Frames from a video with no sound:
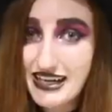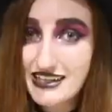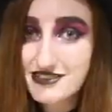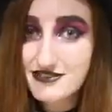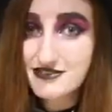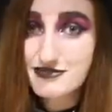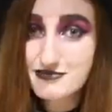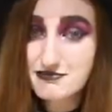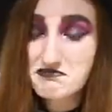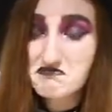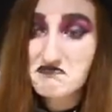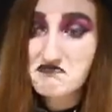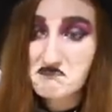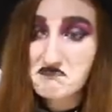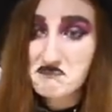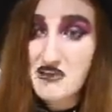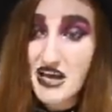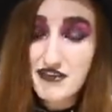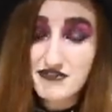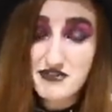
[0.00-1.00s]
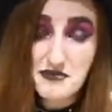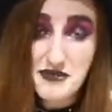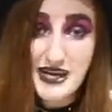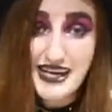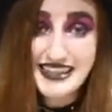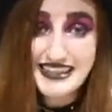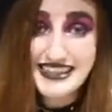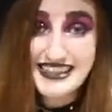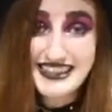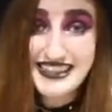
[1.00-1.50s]
I've ever
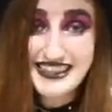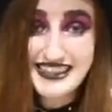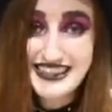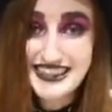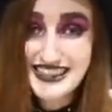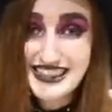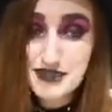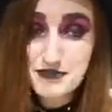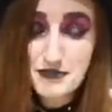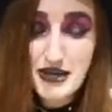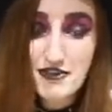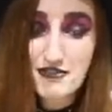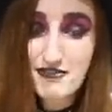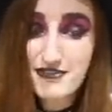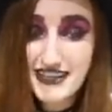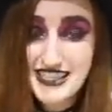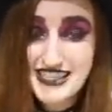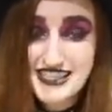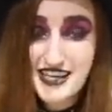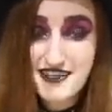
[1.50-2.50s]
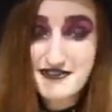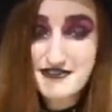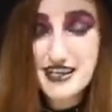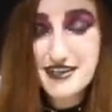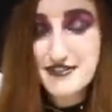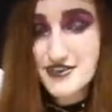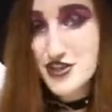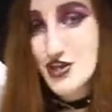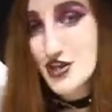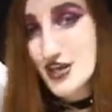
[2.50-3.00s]
made. My feet have
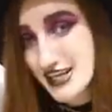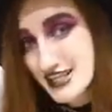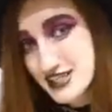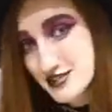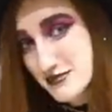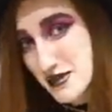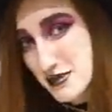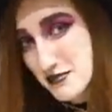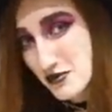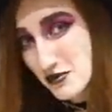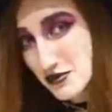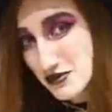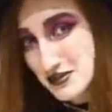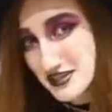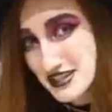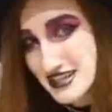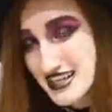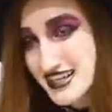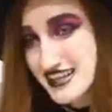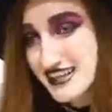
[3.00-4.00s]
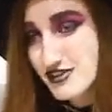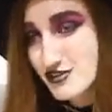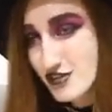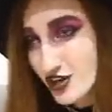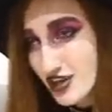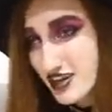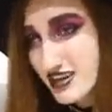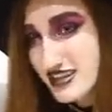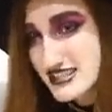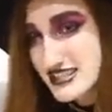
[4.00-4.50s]
never thanked me more.
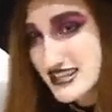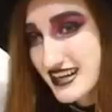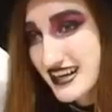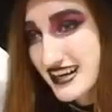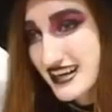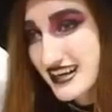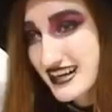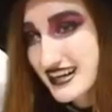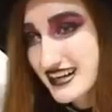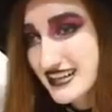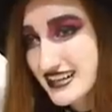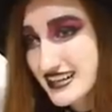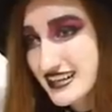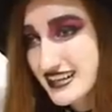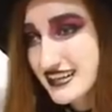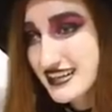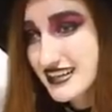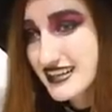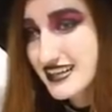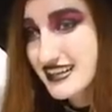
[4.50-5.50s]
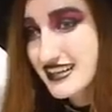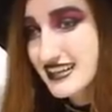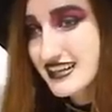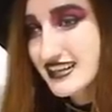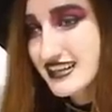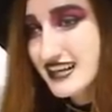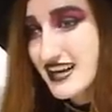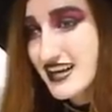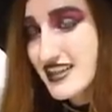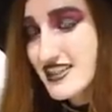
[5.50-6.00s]
Crocs are
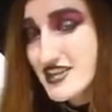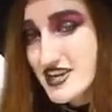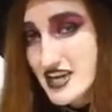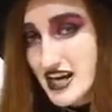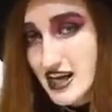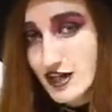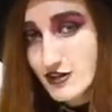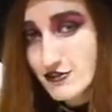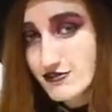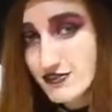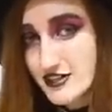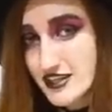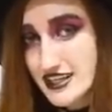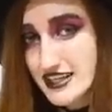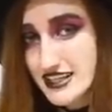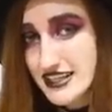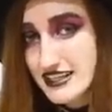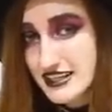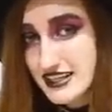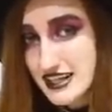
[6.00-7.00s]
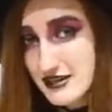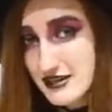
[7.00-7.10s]
the alpha in